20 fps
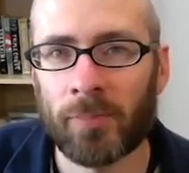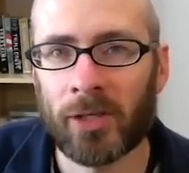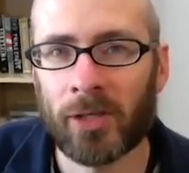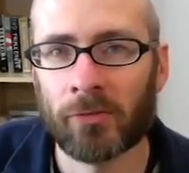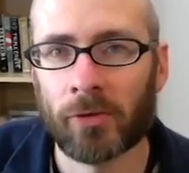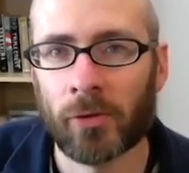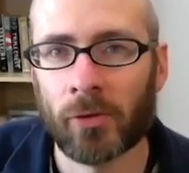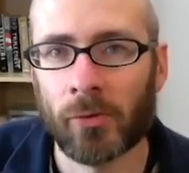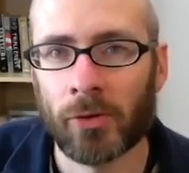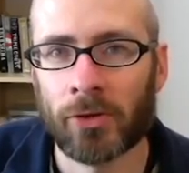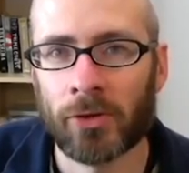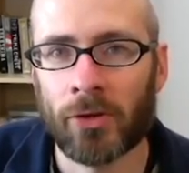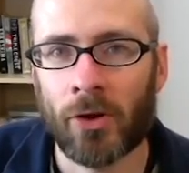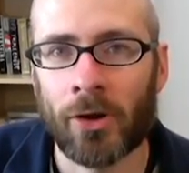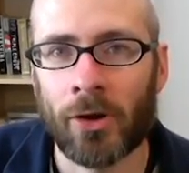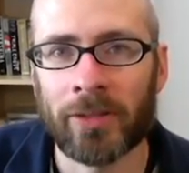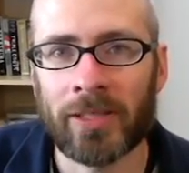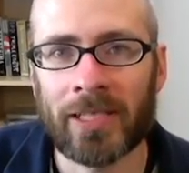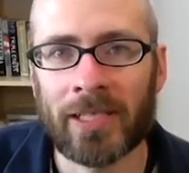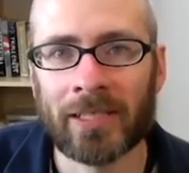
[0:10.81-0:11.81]
that's being recorded
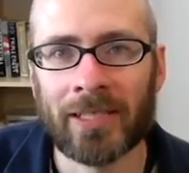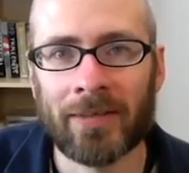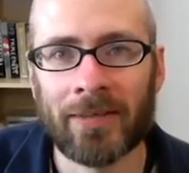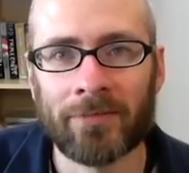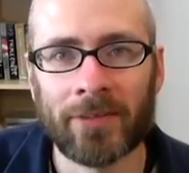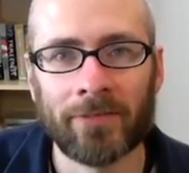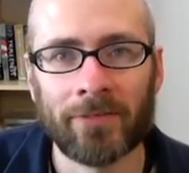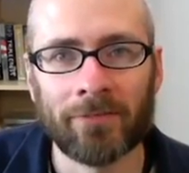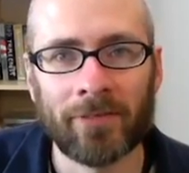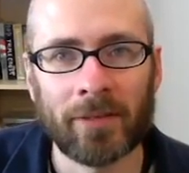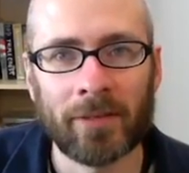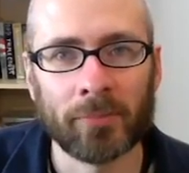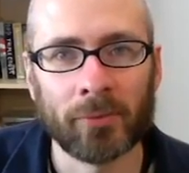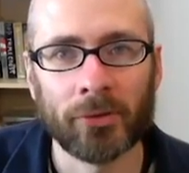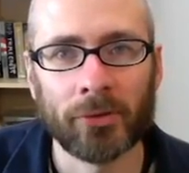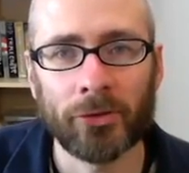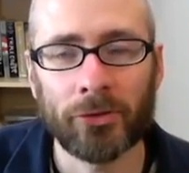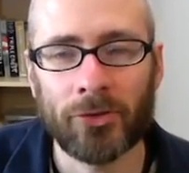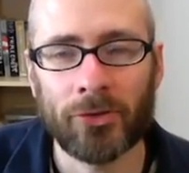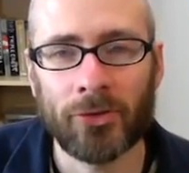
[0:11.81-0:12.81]
on the 11th of
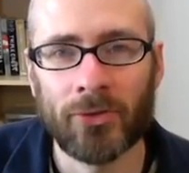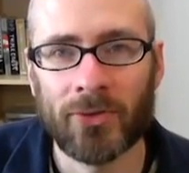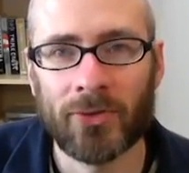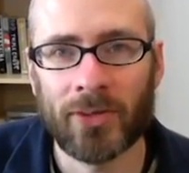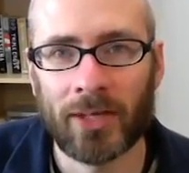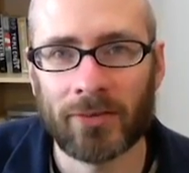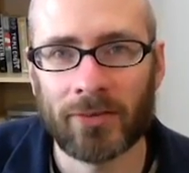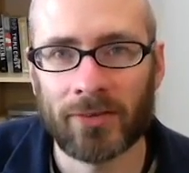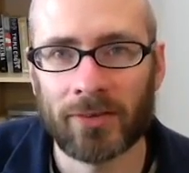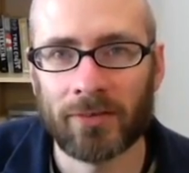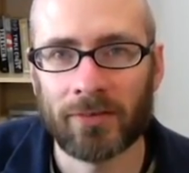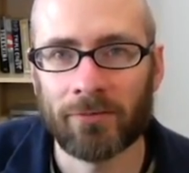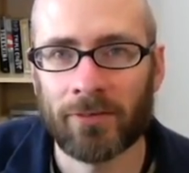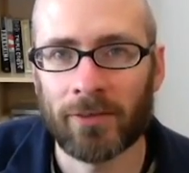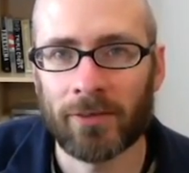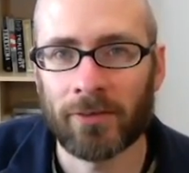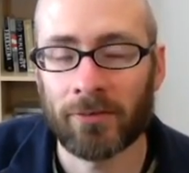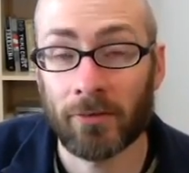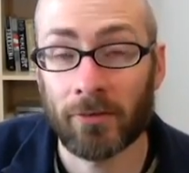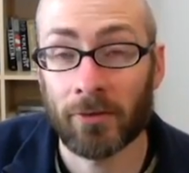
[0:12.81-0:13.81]
April,
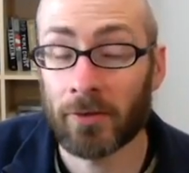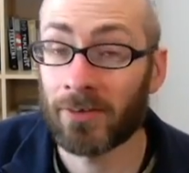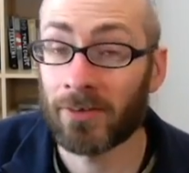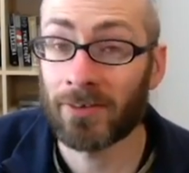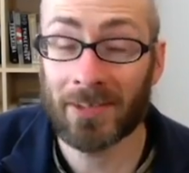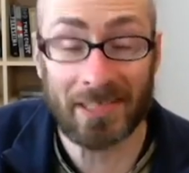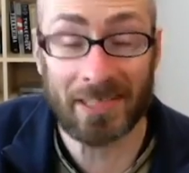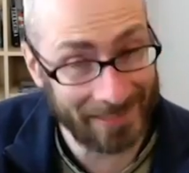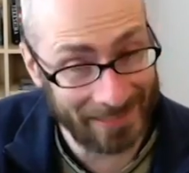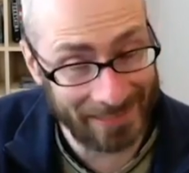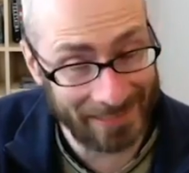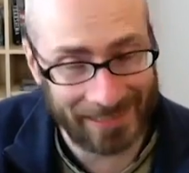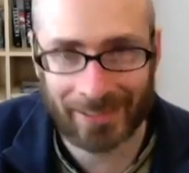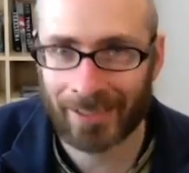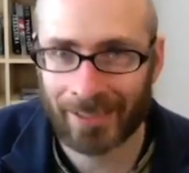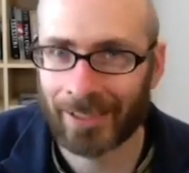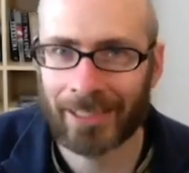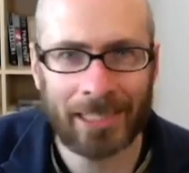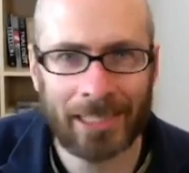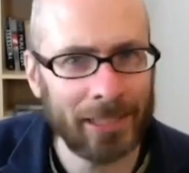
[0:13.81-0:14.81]

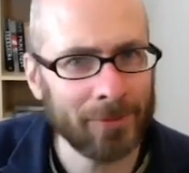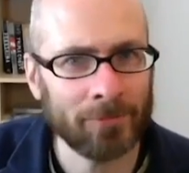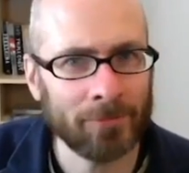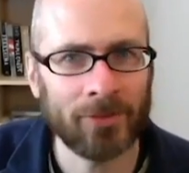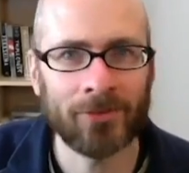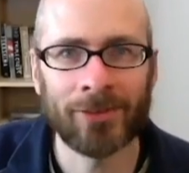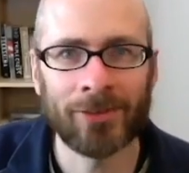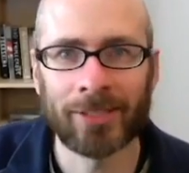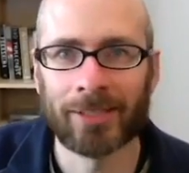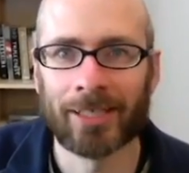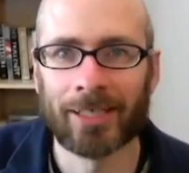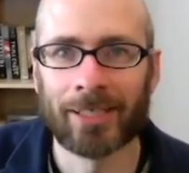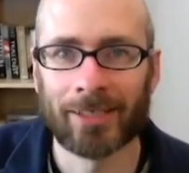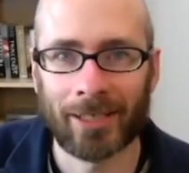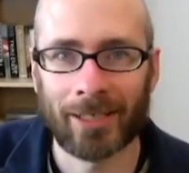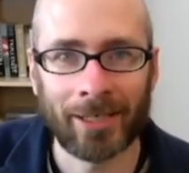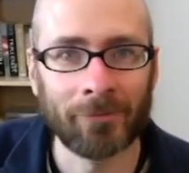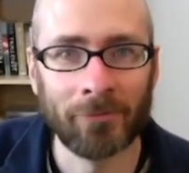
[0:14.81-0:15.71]
2016. I keep doing that.